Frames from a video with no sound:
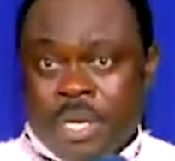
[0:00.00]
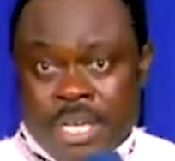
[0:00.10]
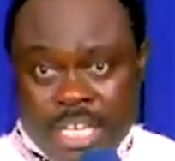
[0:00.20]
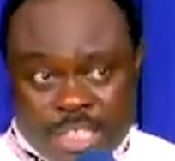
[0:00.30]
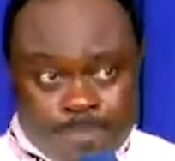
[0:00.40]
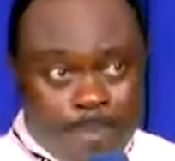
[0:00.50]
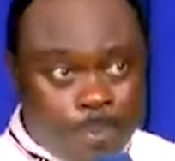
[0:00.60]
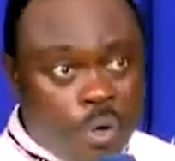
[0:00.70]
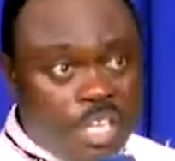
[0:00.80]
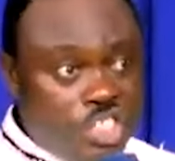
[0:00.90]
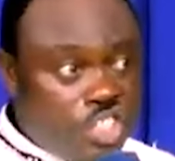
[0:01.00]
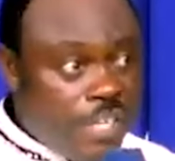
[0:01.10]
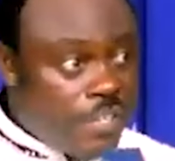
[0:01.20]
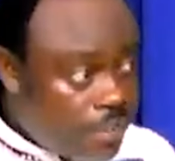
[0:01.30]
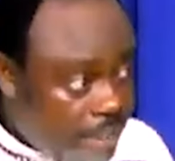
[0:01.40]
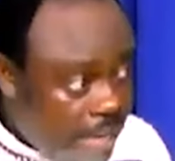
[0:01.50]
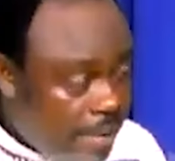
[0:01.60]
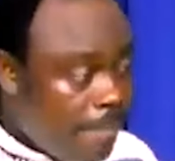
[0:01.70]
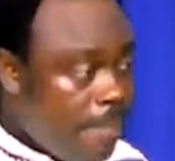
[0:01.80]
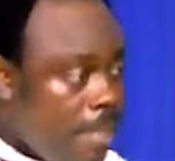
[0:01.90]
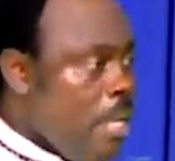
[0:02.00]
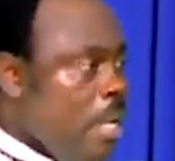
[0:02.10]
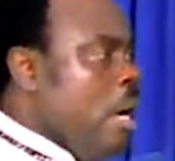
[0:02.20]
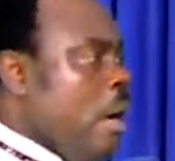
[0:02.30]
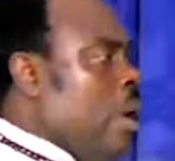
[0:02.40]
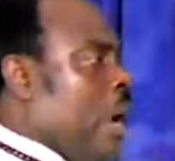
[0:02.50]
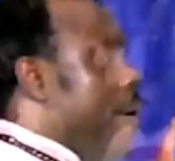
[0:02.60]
his people in Jesus' name. We will